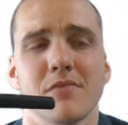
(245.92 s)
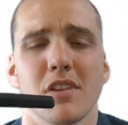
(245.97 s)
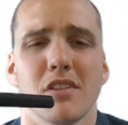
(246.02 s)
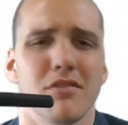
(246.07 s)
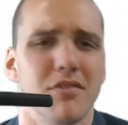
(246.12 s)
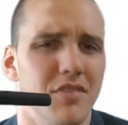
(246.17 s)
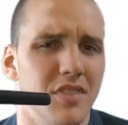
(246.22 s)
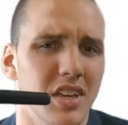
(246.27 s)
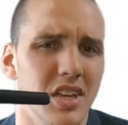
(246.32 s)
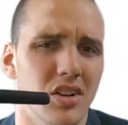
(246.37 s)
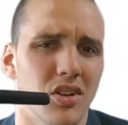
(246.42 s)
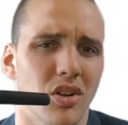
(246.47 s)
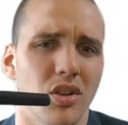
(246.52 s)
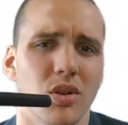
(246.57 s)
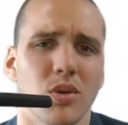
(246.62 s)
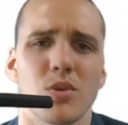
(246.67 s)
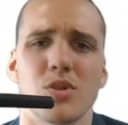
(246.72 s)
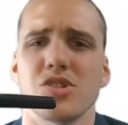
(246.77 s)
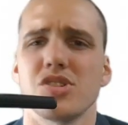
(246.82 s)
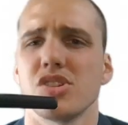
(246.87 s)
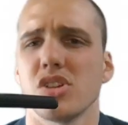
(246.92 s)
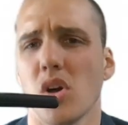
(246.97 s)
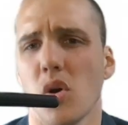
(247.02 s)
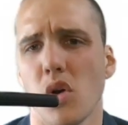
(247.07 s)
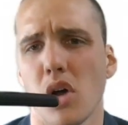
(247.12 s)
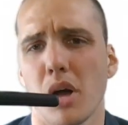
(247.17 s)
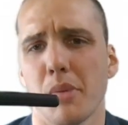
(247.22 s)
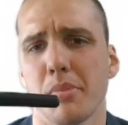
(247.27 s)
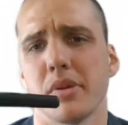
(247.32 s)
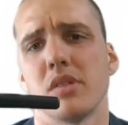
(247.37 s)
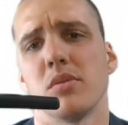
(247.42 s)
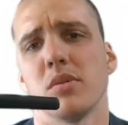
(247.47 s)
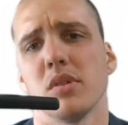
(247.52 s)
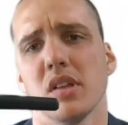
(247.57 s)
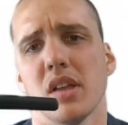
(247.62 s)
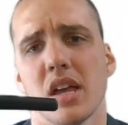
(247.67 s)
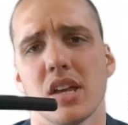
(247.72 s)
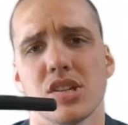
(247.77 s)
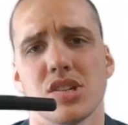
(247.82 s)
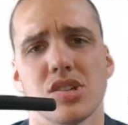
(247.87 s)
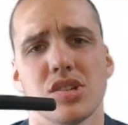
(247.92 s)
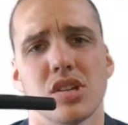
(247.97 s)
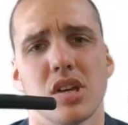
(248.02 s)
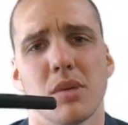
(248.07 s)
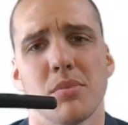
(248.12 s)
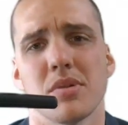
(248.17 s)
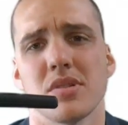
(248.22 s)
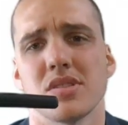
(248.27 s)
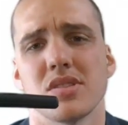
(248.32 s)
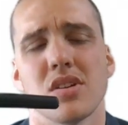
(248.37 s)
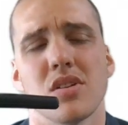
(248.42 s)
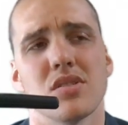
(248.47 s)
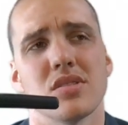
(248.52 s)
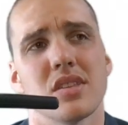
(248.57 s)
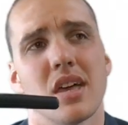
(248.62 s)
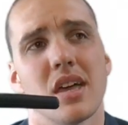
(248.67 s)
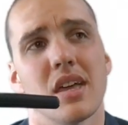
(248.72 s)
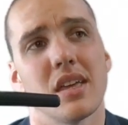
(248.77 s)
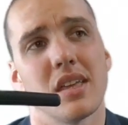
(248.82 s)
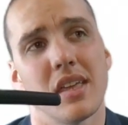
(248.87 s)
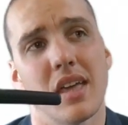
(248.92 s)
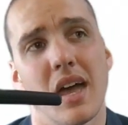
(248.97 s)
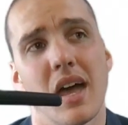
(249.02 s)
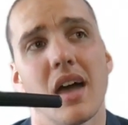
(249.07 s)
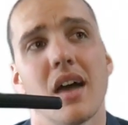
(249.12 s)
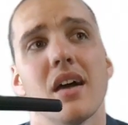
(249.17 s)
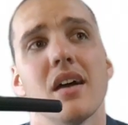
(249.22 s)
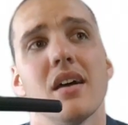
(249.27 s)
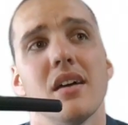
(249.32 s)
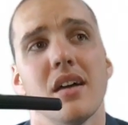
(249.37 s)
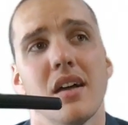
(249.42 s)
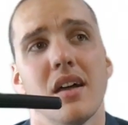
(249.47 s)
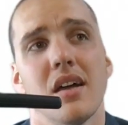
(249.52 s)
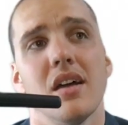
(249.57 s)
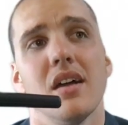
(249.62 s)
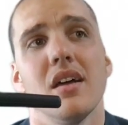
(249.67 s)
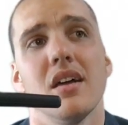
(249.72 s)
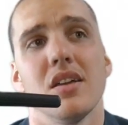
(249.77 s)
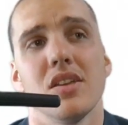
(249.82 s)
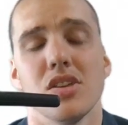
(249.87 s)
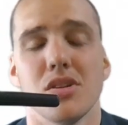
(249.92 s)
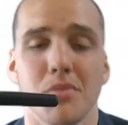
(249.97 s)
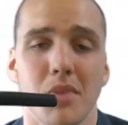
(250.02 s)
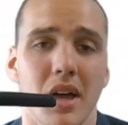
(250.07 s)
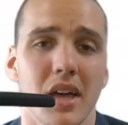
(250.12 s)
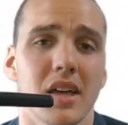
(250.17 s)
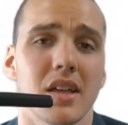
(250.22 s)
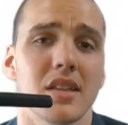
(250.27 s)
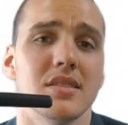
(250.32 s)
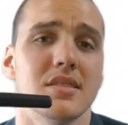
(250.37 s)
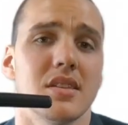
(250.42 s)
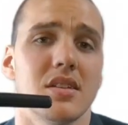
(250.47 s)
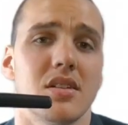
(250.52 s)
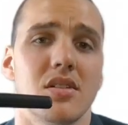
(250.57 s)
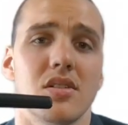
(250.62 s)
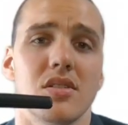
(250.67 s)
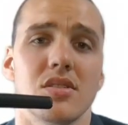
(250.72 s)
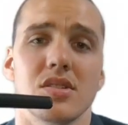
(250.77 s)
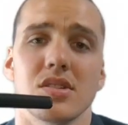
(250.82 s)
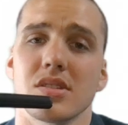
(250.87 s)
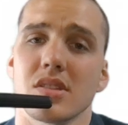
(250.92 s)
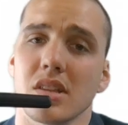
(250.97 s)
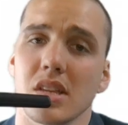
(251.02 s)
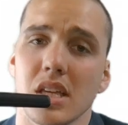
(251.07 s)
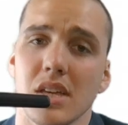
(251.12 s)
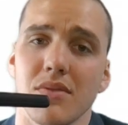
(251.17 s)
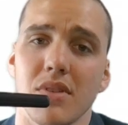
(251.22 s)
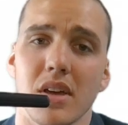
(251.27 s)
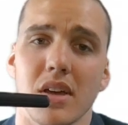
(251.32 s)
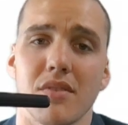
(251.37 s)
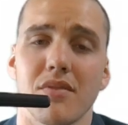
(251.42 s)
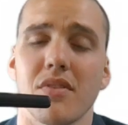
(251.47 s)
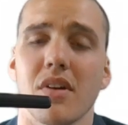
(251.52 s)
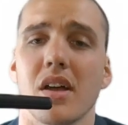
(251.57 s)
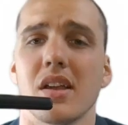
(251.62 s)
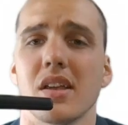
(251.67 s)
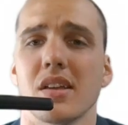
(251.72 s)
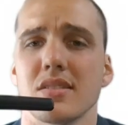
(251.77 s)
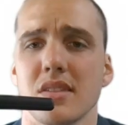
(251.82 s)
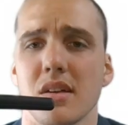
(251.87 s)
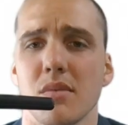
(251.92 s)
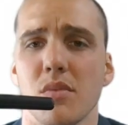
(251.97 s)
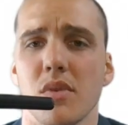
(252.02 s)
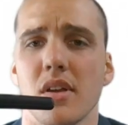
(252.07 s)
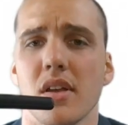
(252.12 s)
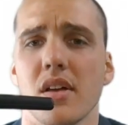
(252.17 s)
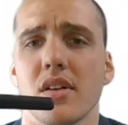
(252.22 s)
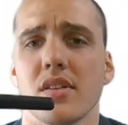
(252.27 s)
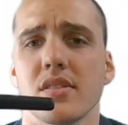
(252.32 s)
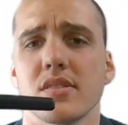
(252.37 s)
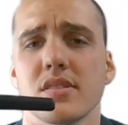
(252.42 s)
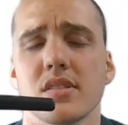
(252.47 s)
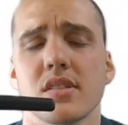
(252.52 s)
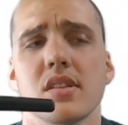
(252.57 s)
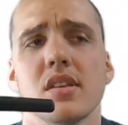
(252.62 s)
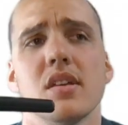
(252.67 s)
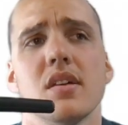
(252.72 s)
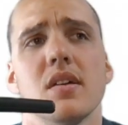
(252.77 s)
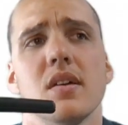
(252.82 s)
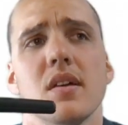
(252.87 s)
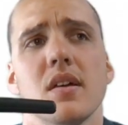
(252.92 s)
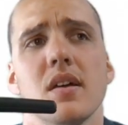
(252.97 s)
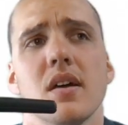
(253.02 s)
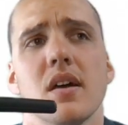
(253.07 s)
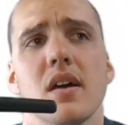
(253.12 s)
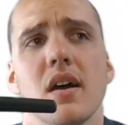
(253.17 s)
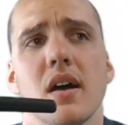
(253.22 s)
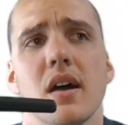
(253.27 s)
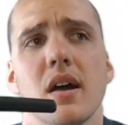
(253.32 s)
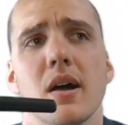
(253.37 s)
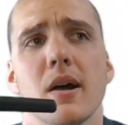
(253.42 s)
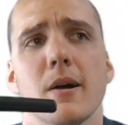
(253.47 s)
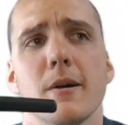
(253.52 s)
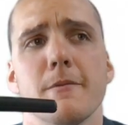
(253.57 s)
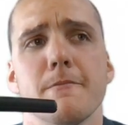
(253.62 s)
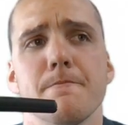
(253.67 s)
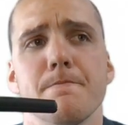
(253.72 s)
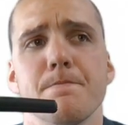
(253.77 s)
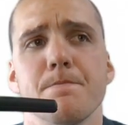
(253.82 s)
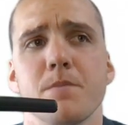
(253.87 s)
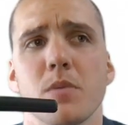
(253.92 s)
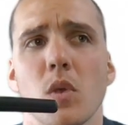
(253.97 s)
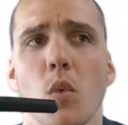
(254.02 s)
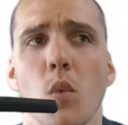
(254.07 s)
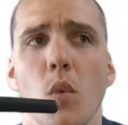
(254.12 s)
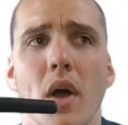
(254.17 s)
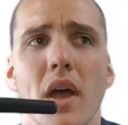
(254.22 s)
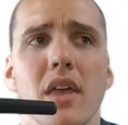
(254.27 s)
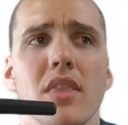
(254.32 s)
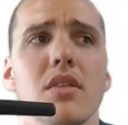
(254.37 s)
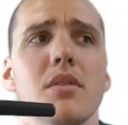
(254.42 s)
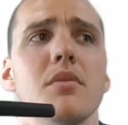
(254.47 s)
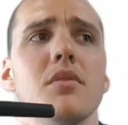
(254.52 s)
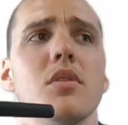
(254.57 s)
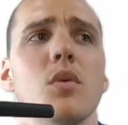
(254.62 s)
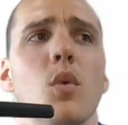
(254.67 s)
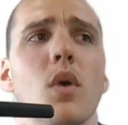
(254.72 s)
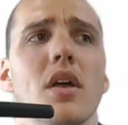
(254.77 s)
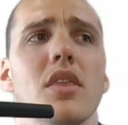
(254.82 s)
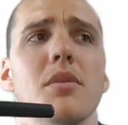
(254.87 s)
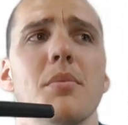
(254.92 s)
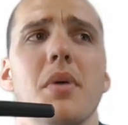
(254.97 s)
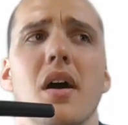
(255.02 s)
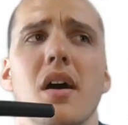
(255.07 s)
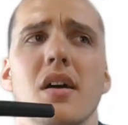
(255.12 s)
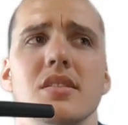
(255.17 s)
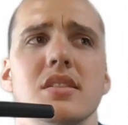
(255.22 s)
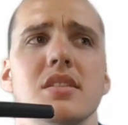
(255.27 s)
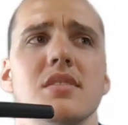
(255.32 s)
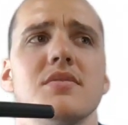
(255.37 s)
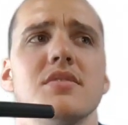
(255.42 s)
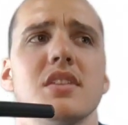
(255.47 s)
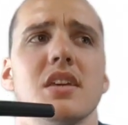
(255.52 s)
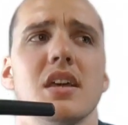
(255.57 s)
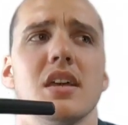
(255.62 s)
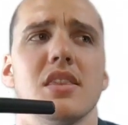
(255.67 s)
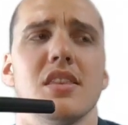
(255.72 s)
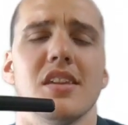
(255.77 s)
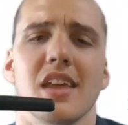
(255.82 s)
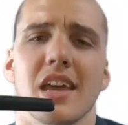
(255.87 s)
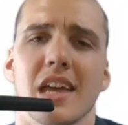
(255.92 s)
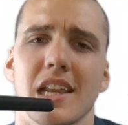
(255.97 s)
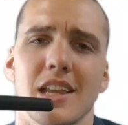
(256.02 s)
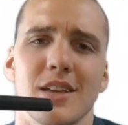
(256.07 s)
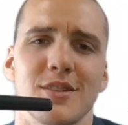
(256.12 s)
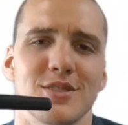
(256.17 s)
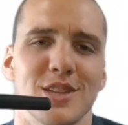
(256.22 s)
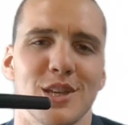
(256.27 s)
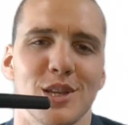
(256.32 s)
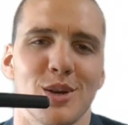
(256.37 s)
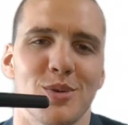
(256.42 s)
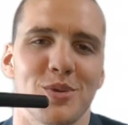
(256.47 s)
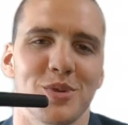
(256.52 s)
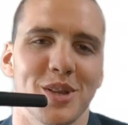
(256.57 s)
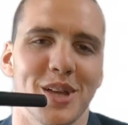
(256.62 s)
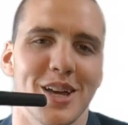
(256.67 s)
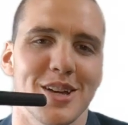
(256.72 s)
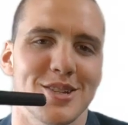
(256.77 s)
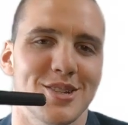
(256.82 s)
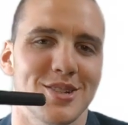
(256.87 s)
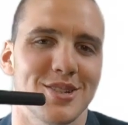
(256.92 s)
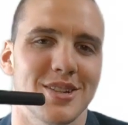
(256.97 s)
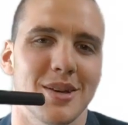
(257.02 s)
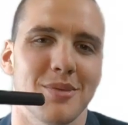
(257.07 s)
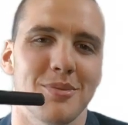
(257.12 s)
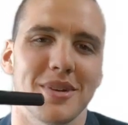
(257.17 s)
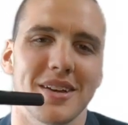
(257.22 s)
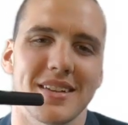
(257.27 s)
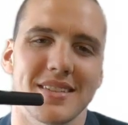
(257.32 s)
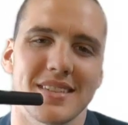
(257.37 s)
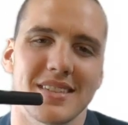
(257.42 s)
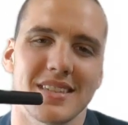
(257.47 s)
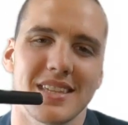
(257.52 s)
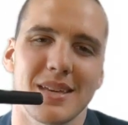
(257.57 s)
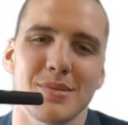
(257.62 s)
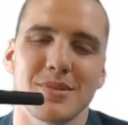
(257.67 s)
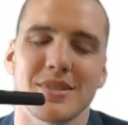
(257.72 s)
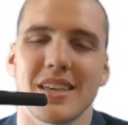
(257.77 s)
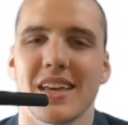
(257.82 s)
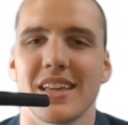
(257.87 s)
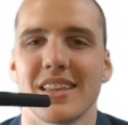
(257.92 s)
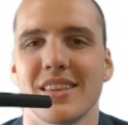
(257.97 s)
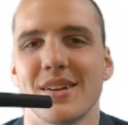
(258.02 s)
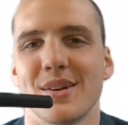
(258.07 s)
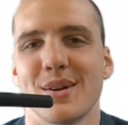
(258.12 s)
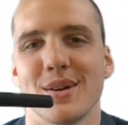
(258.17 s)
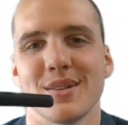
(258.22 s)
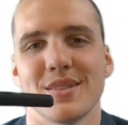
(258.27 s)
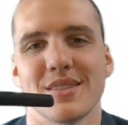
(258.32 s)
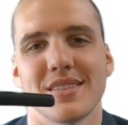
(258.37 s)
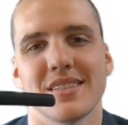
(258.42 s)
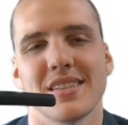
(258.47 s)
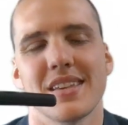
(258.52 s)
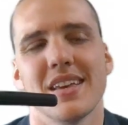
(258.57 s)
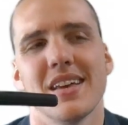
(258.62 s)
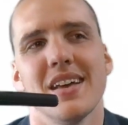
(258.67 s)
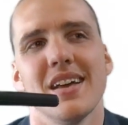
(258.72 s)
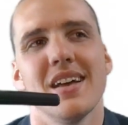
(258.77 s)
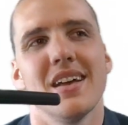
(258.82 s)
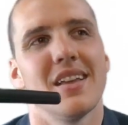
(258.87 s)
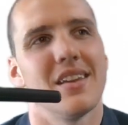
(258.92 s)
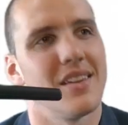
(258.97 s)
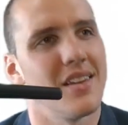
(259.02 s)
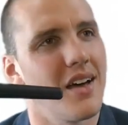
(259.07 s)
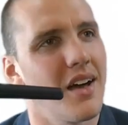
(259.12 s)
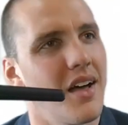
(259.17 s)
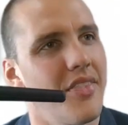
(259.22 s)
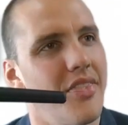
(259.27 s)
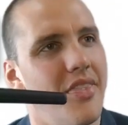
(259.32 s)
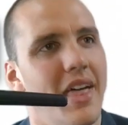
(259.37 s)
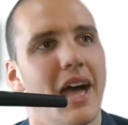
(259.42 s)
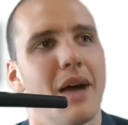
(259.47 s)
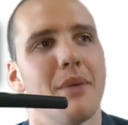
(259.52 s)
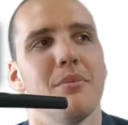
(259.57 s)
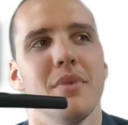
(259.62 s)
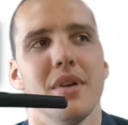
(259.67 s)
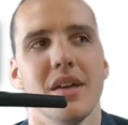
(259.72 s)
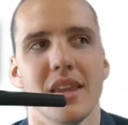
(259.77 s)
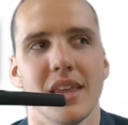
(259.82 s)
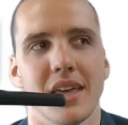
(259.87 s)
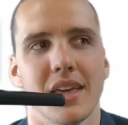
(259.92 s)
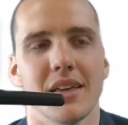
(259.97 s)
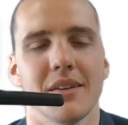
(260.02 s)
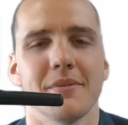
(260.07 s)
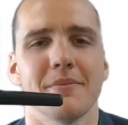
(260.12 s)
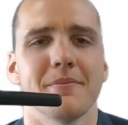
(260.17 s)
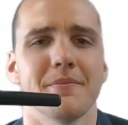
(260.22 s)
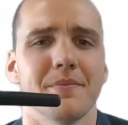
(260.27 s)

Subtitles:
feel or show up in a relationship. And so it's like, yeah, you might consider just leaving and finding someone else. Weigh the positives and the negatives in your relationship, because it seems like there's not many